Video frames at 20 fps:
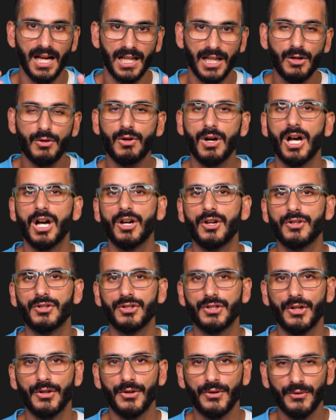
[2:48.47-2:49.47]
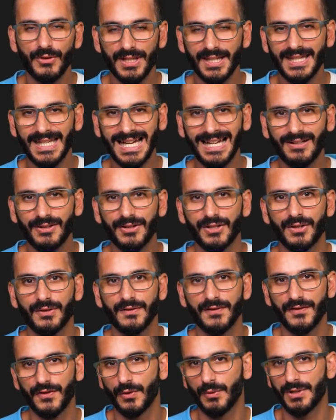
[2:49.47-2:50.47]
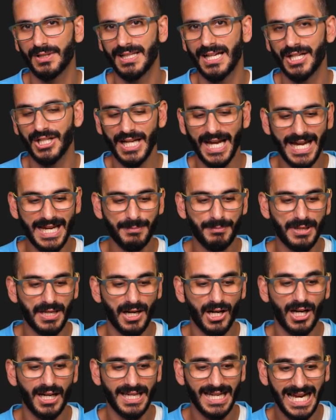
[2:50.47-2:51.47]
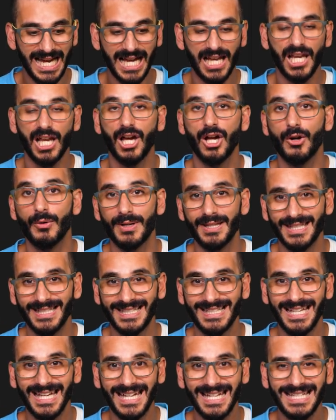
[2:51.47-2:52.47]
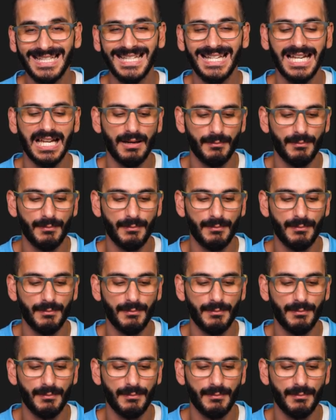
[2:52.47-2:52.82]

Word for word: localhost 3000 forward slash API hello in this case,